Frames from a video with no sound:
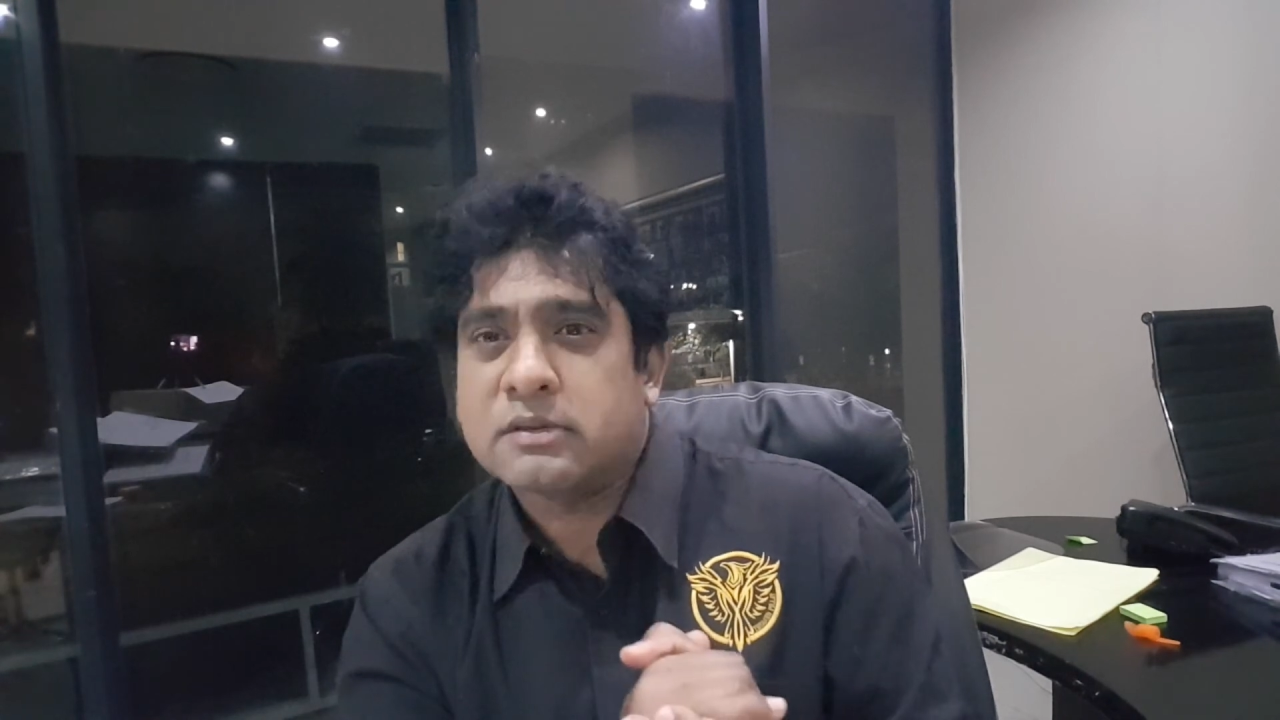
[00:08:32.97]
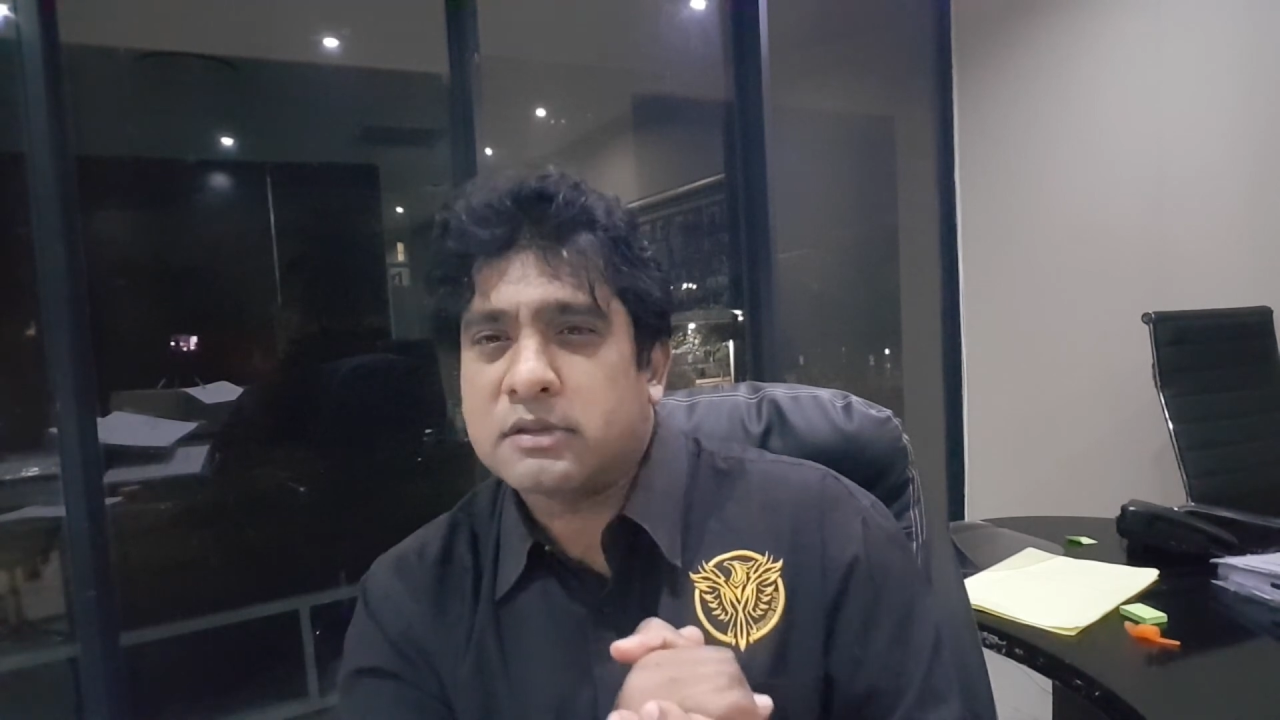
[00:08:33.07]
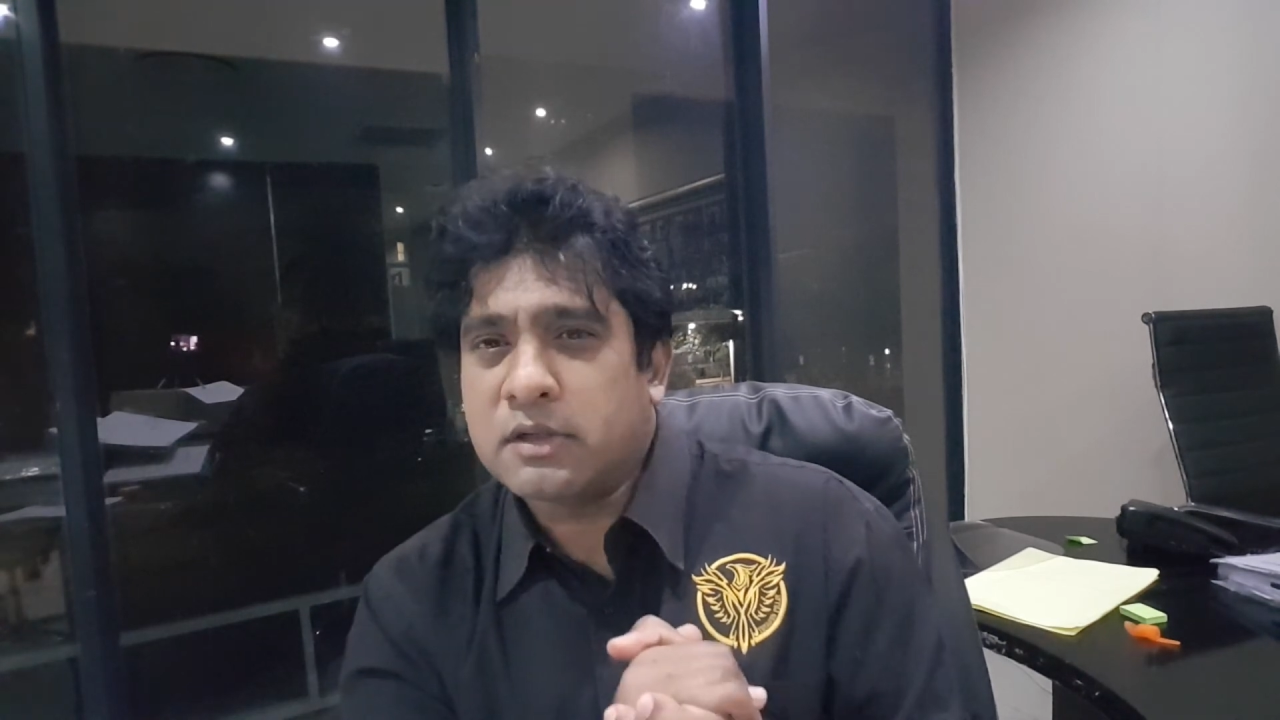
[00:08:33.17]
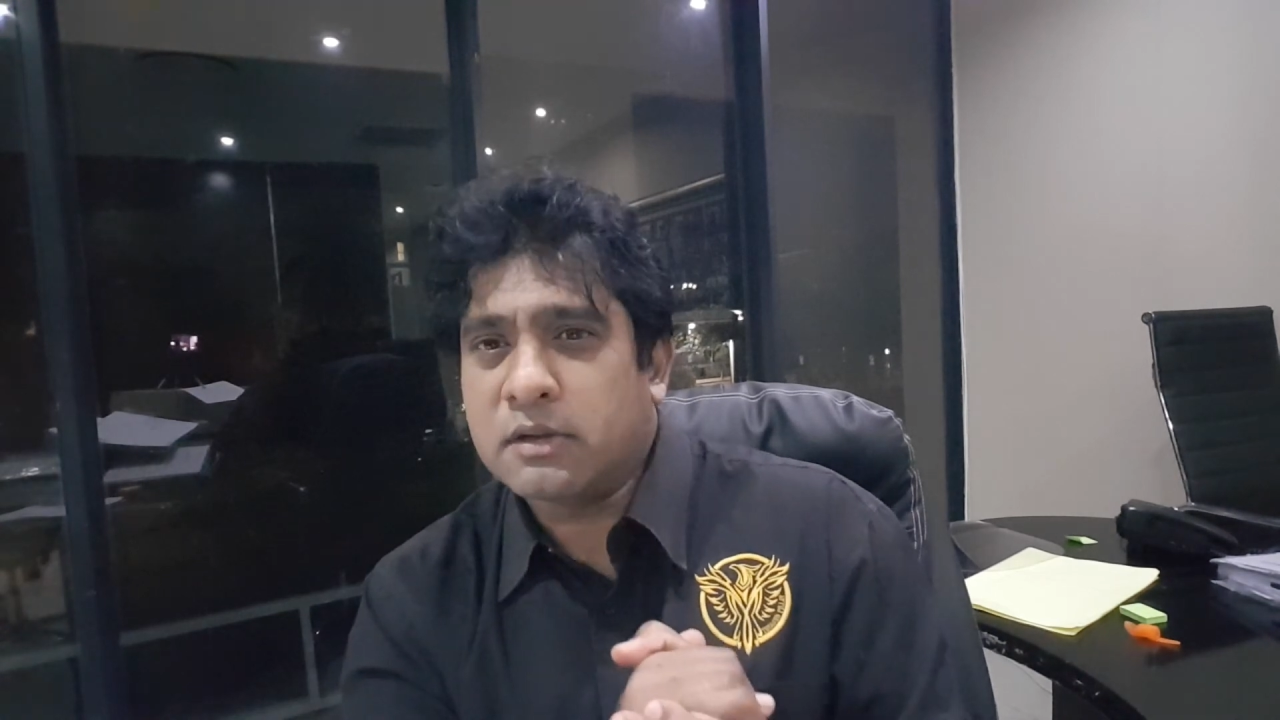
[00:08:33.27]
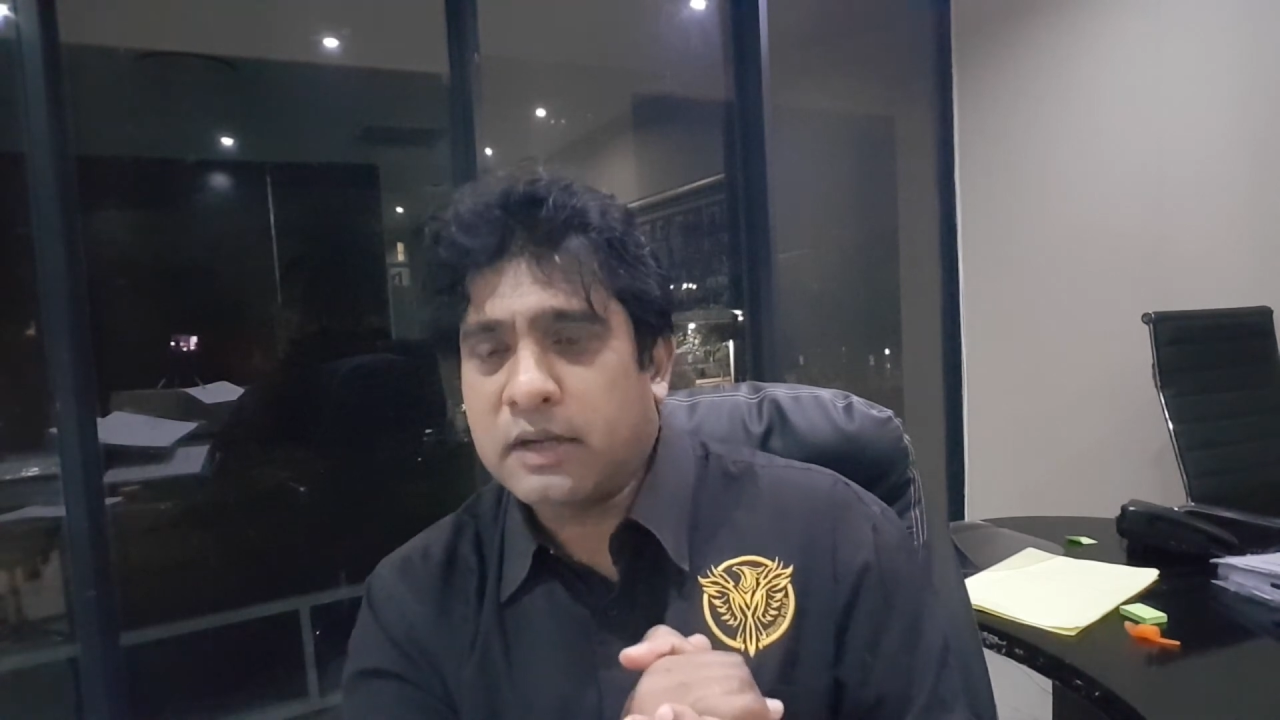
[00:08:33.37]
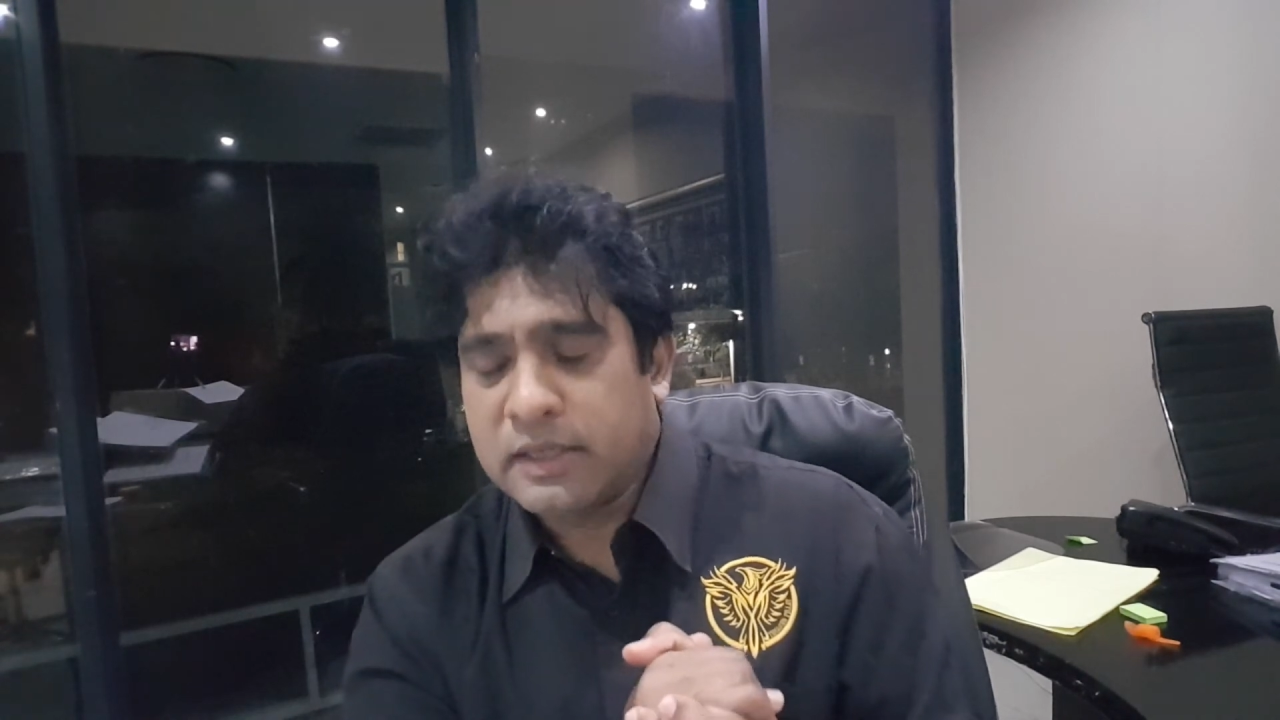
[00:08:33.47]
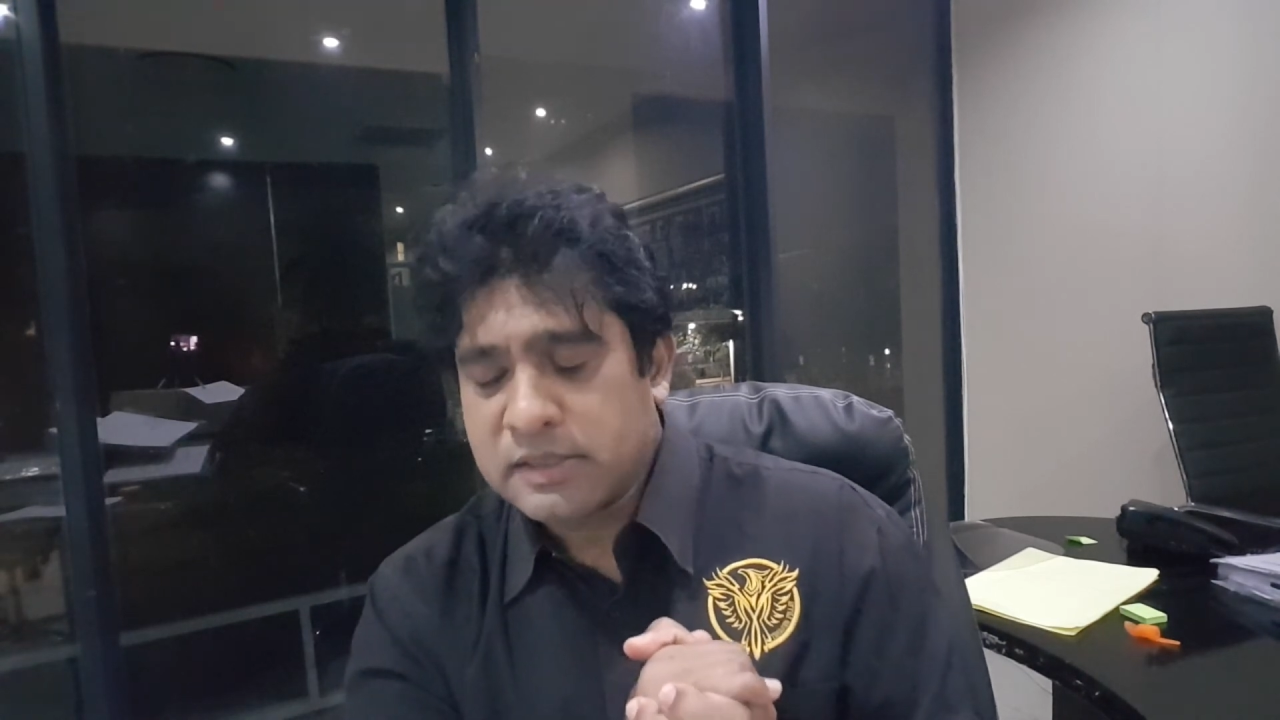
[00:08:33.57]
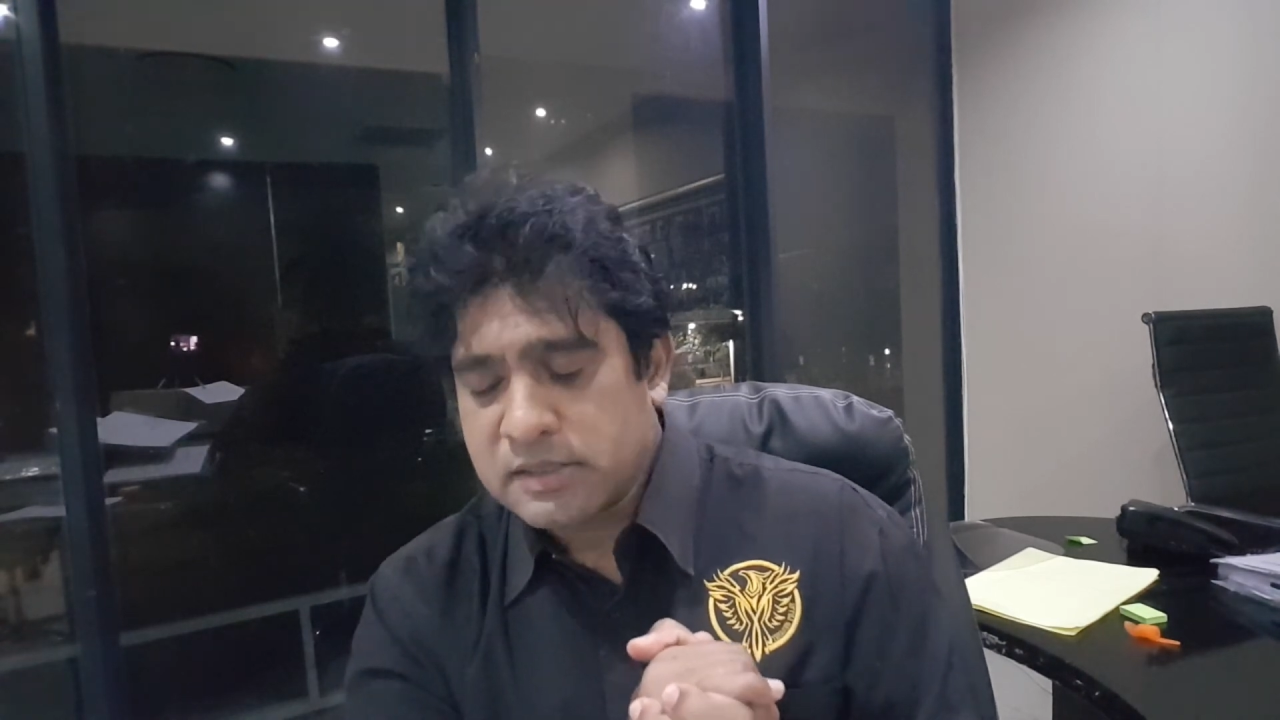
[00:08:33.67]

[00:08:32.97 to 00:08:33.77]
and